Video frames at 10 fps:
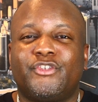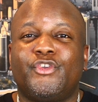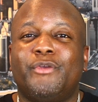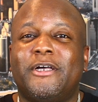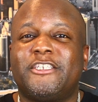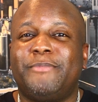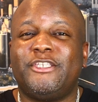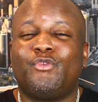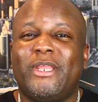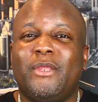So you must
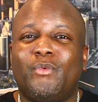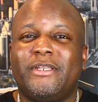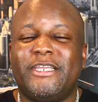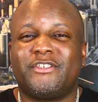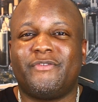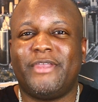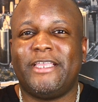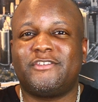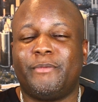be twenty-one years of age